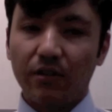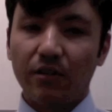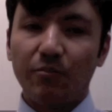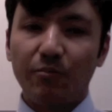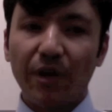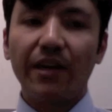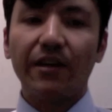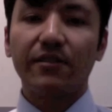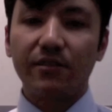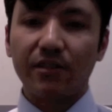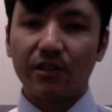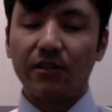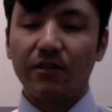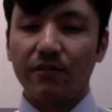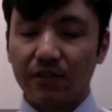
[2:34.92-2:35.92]
make
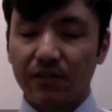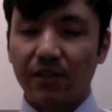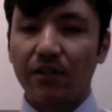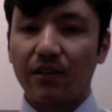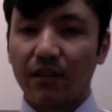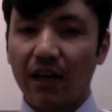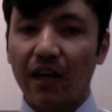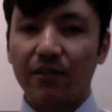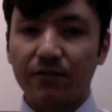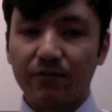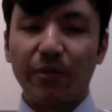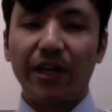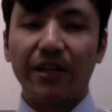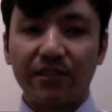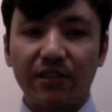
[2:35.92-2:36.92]
their life
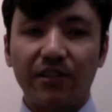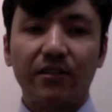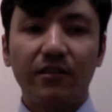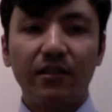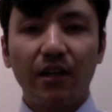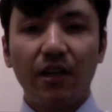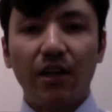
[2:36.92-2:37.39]
better.